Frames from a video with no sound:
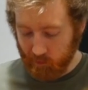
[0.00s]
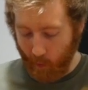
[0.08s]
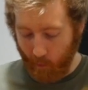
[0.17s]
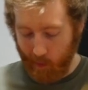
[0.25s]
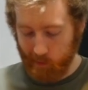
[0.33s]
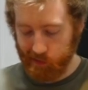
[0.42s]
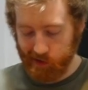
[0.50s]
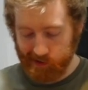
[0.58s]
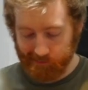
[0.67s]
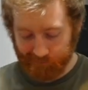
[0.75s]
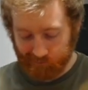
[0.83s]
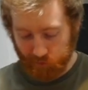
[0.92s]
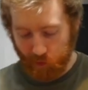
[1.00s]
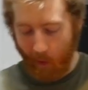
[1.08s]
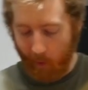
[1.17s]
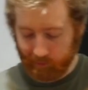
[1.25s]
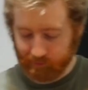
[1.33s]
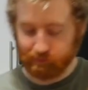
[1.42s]
One bite,
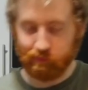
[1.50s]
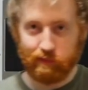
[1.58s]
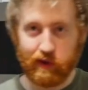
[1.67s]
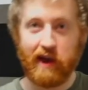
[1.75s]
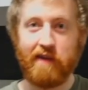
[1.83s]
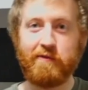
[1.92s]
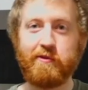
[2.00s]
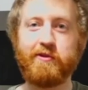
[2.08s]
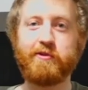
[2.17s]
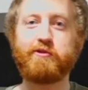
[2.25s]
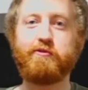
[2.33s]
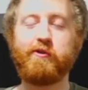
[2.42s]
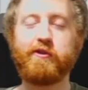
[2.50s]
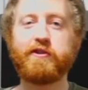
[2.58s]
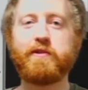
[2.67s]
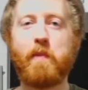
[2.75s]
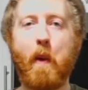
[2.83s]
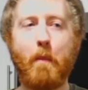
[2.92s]
everyone knows the rules.